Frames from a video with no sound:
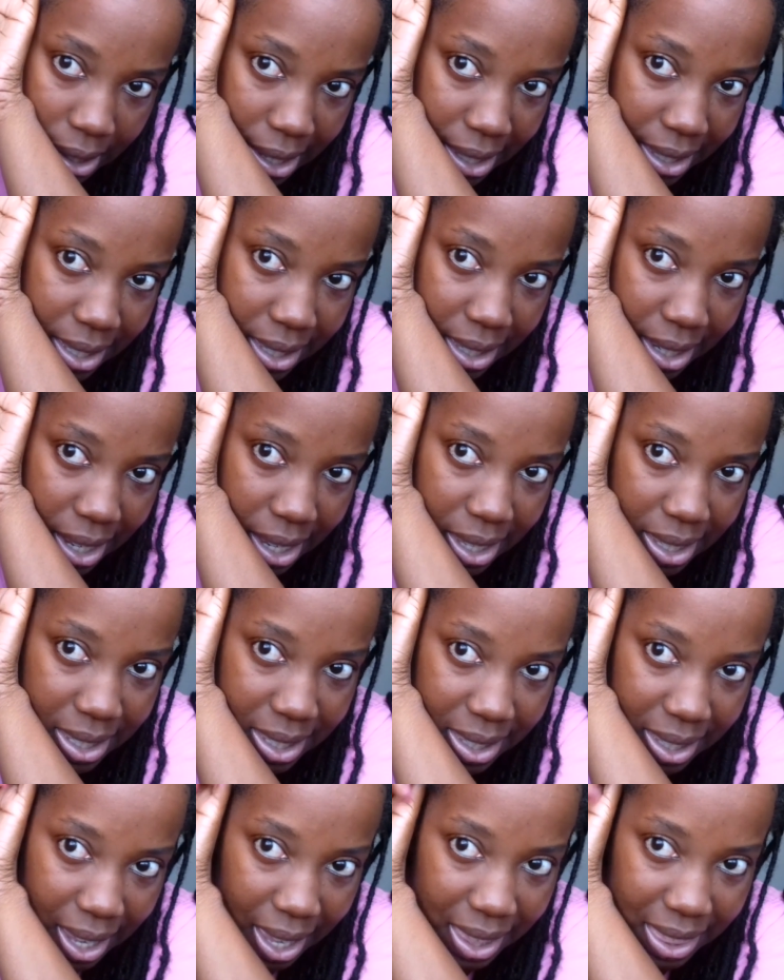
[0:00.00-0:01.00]
is
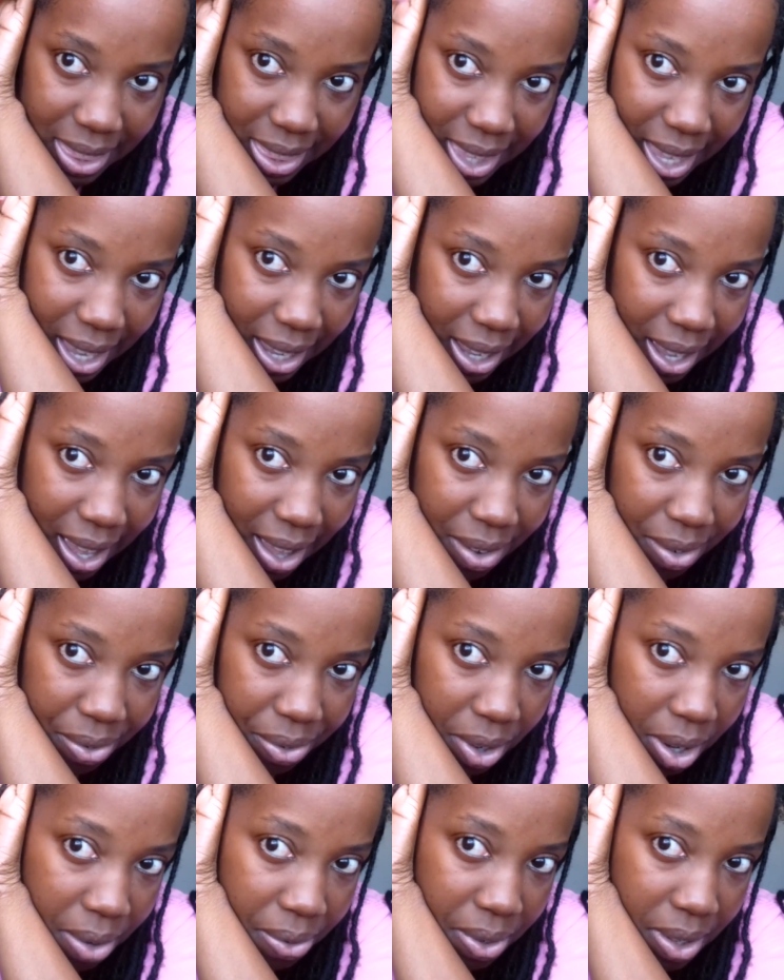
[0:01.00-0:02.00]
nice and thick and
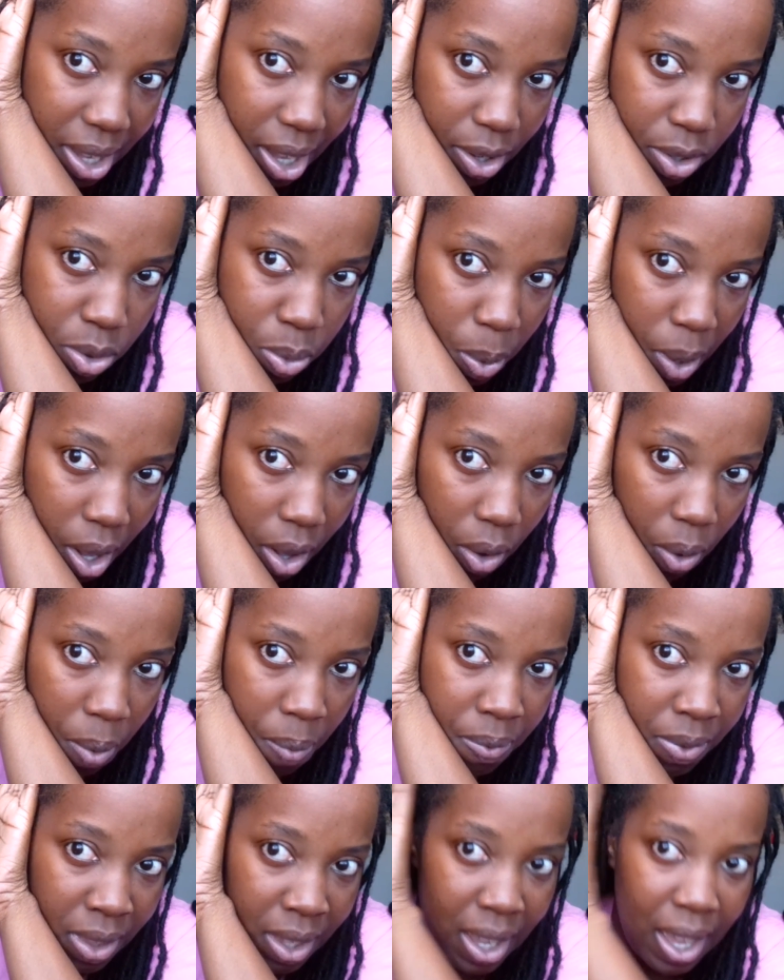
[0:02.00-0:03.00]
fluffy as
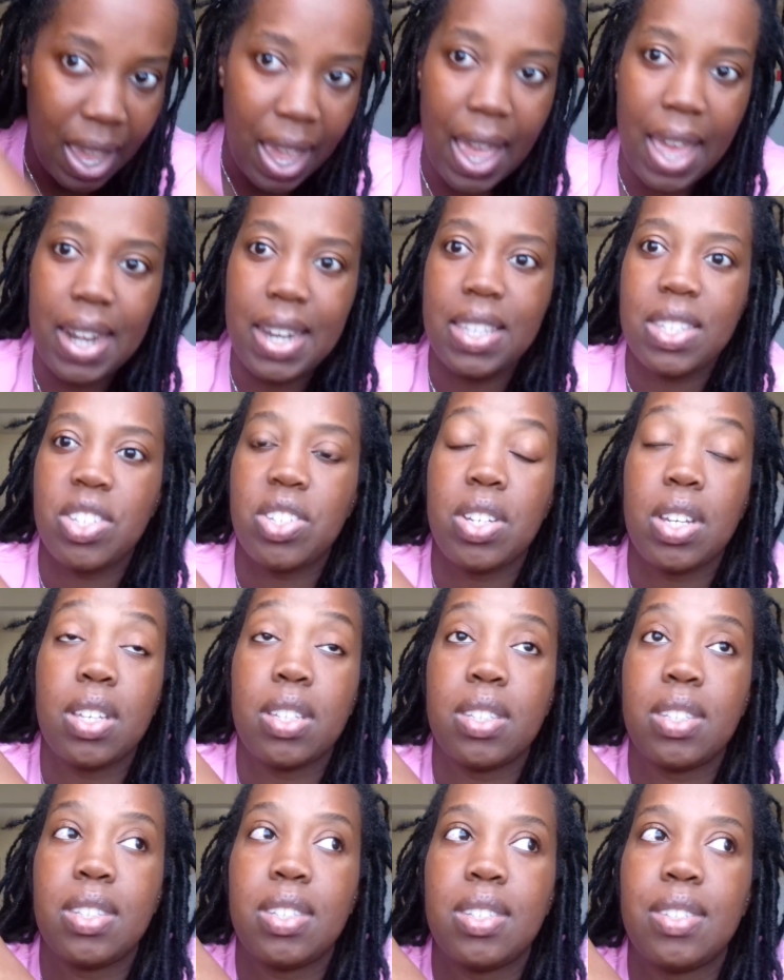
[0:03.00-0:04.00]
well. And it's
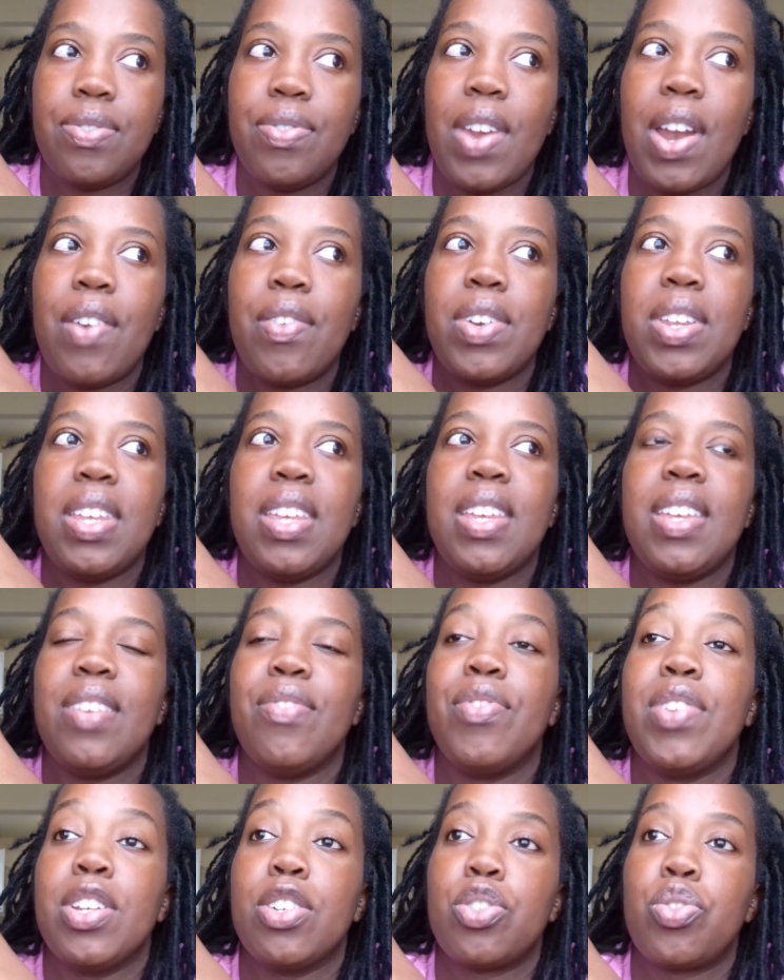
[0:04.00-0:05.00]
just
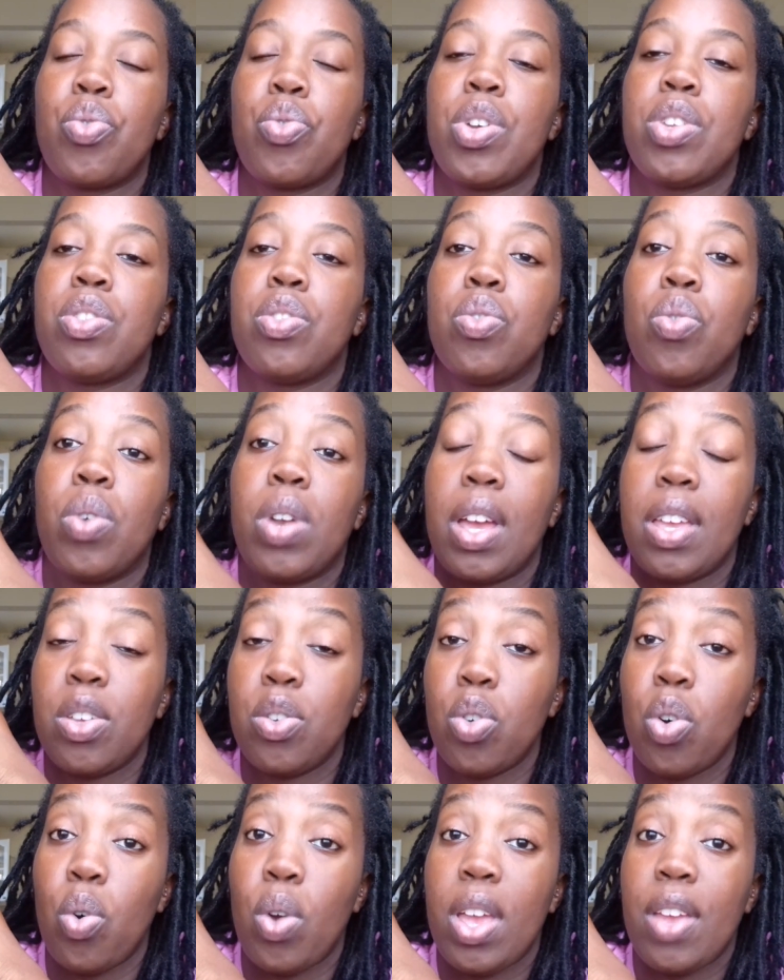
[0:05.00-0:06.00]
very reassuring to know that,
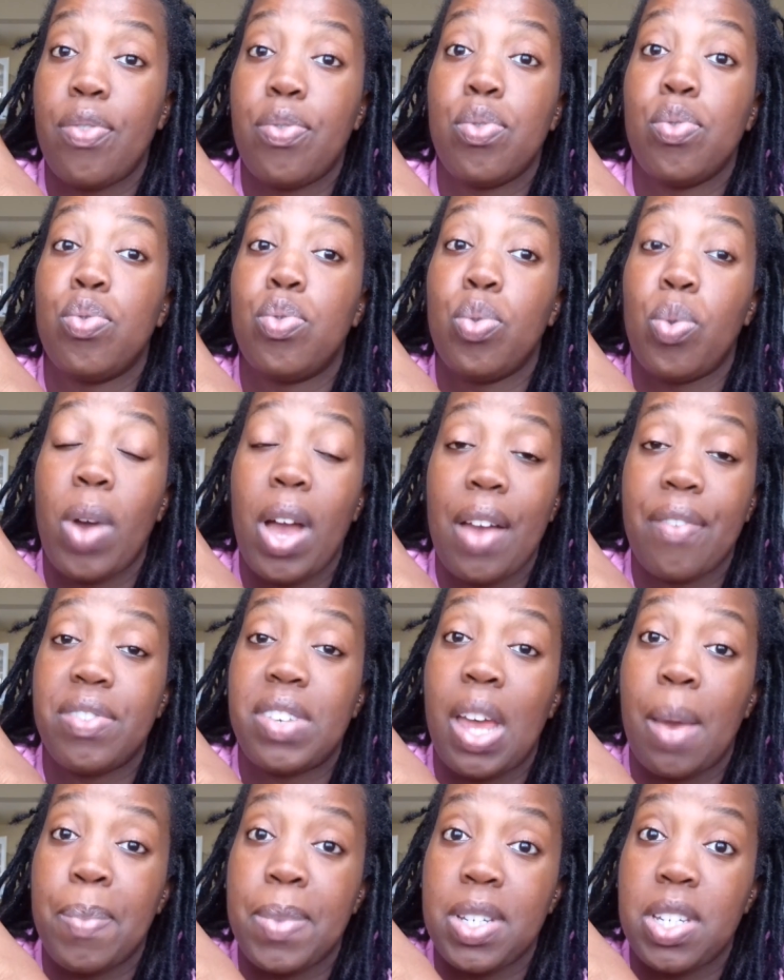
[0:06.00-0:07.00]
you know, if you do have
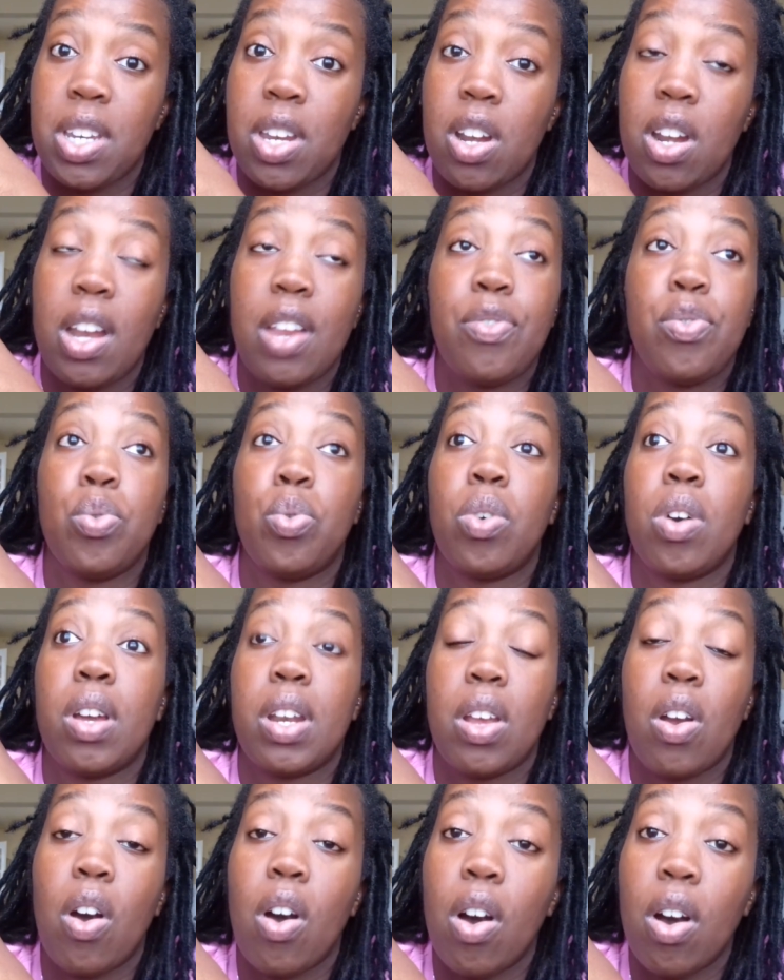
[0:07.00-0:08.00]
damaged hair, if you
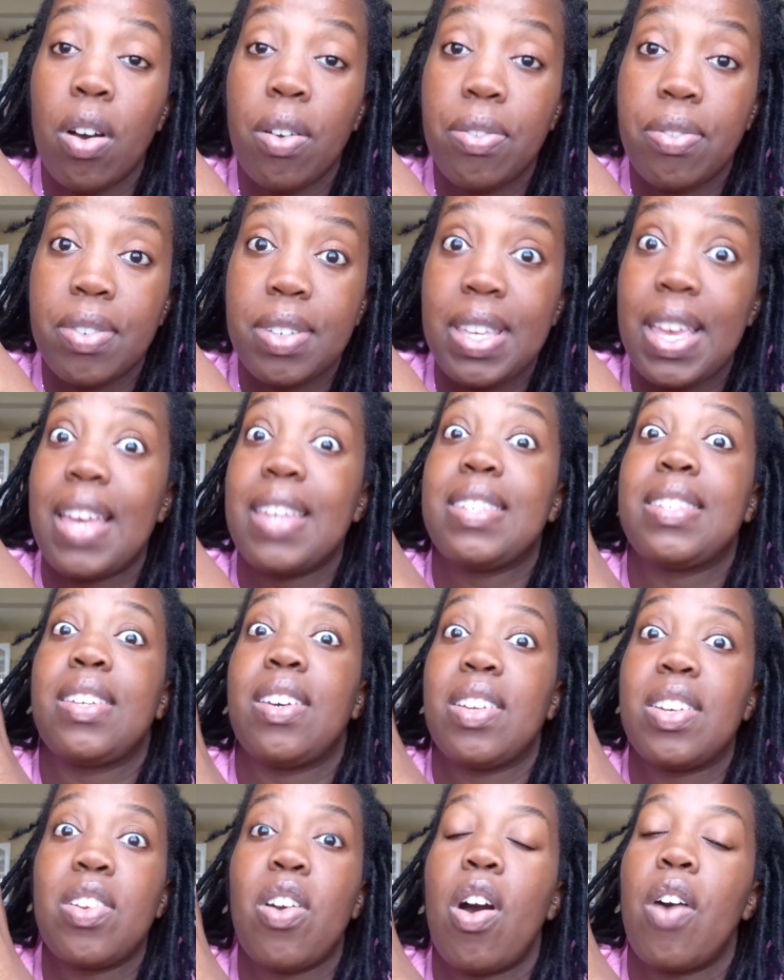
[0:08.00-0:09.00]
cut it off, yes,
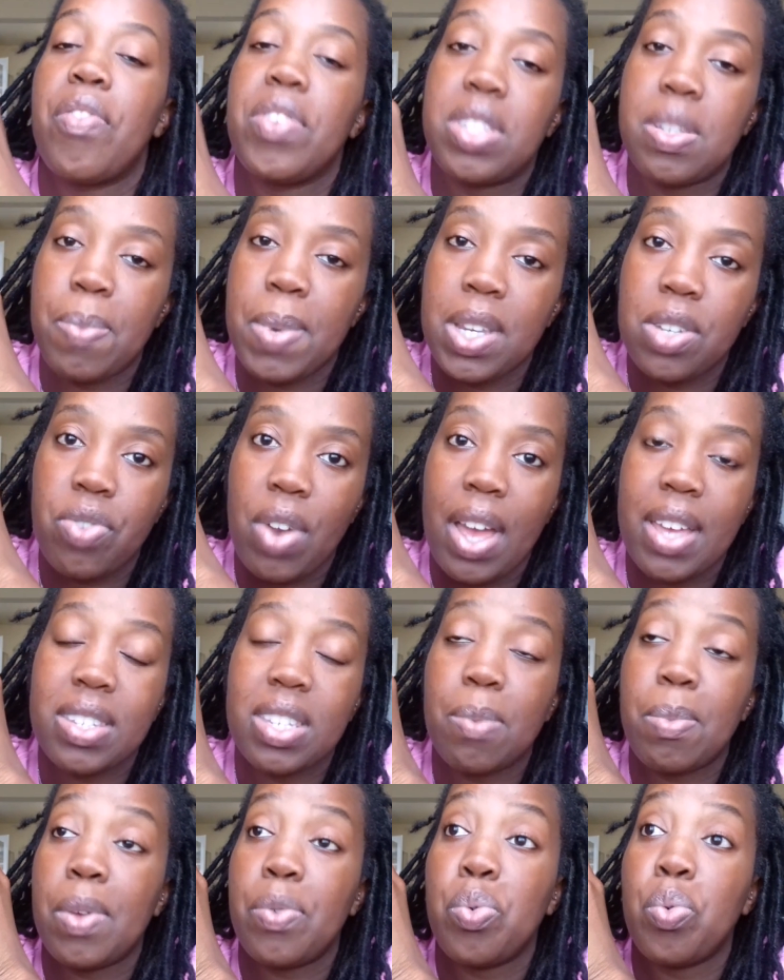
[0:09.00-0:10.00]
cutting it off is a bit
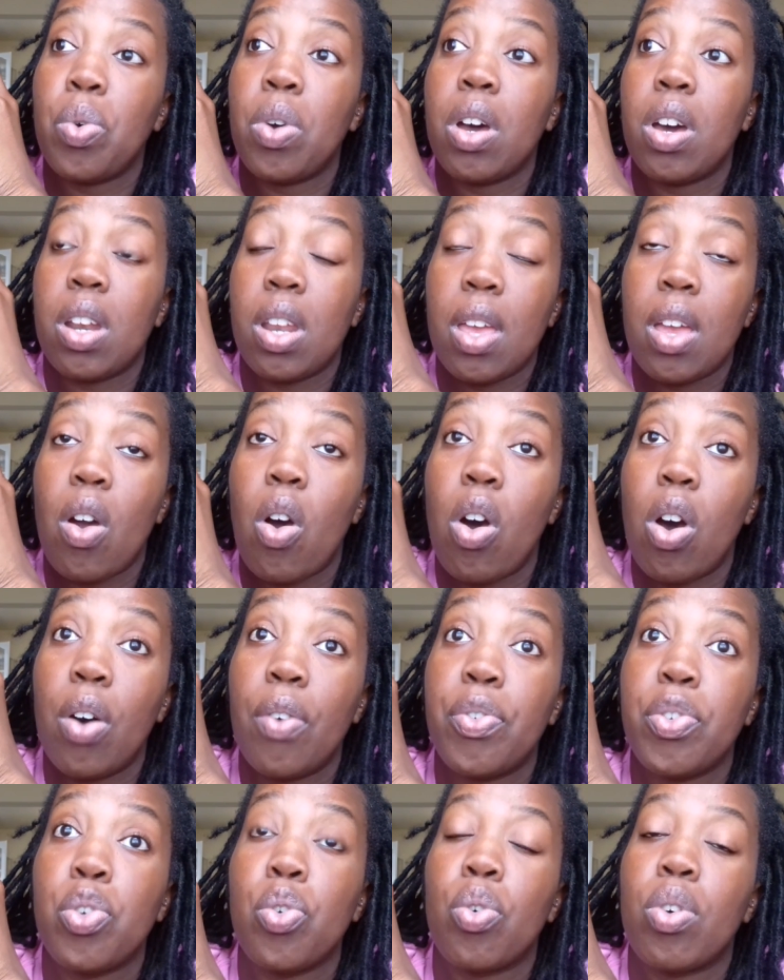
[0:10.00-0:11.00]
drastic, but if you cut it
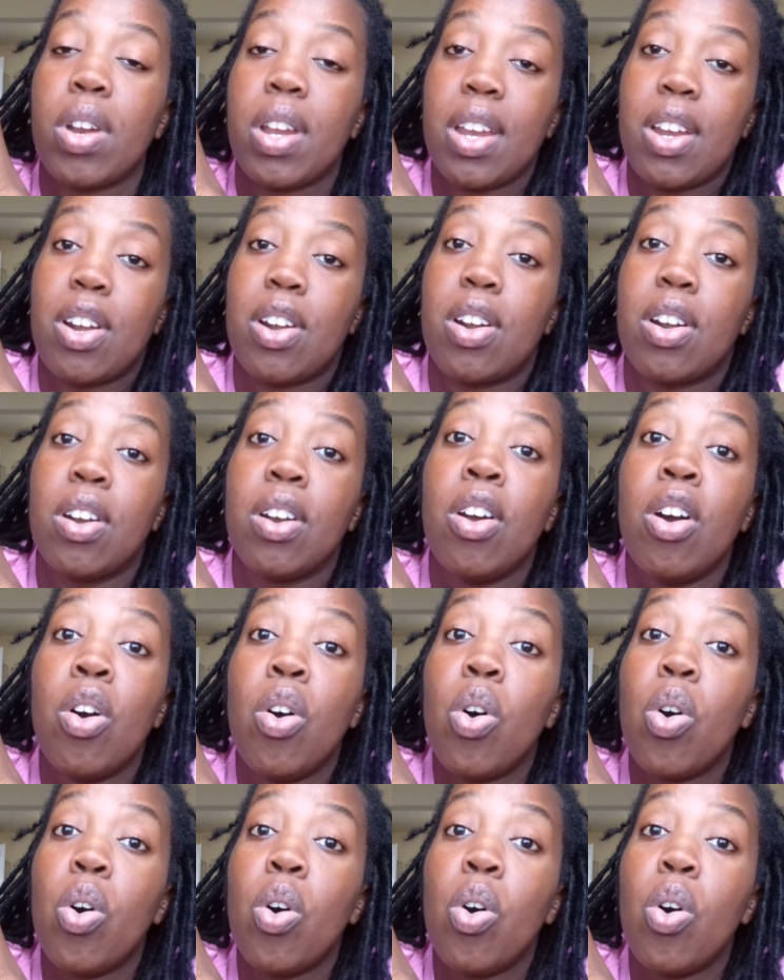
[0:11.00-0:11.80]
off, your hair,